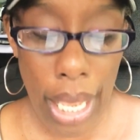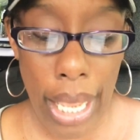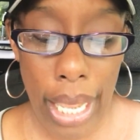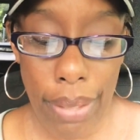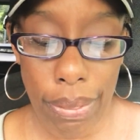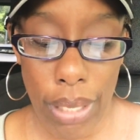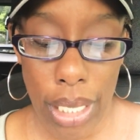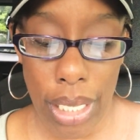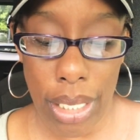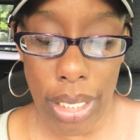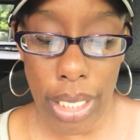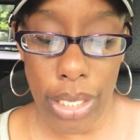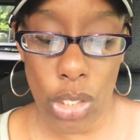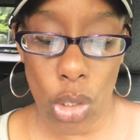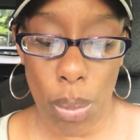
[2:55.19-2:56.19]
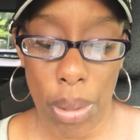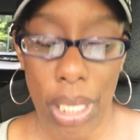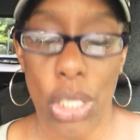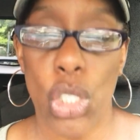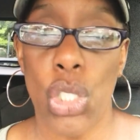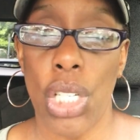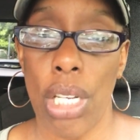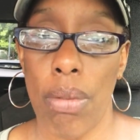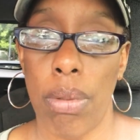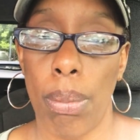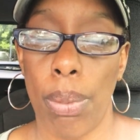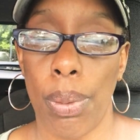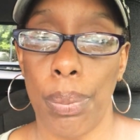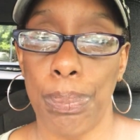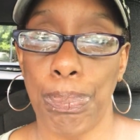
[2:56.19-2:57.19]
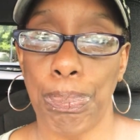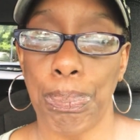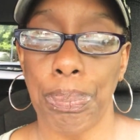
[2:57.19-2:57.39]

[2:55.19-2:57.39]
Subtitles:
And then it needs to be achievable.